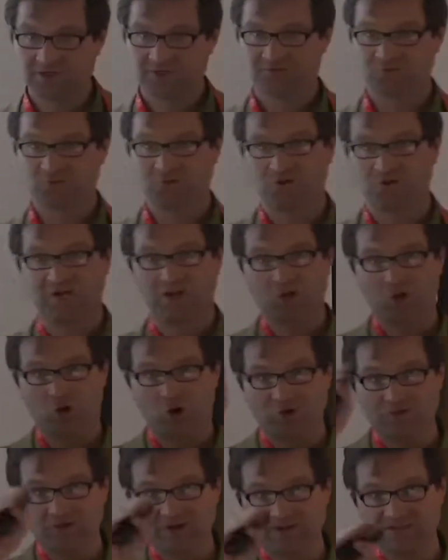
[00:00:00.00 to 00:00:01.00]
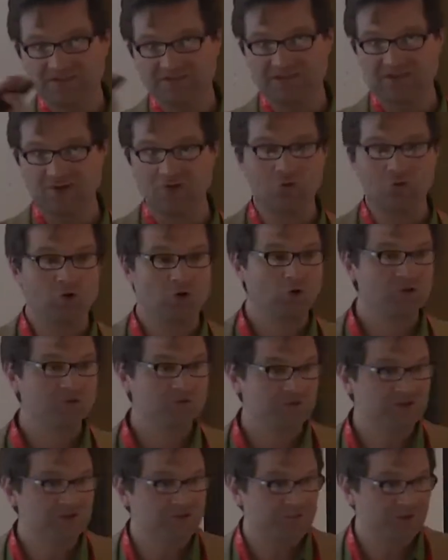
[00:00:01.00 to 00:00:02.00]
so you can always see who
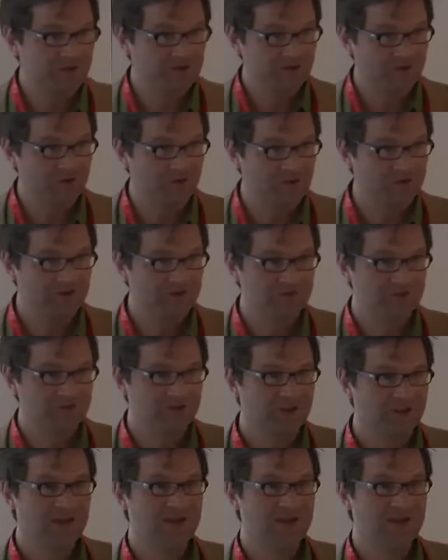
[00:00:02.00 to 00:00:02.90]
owns which Bitcoins,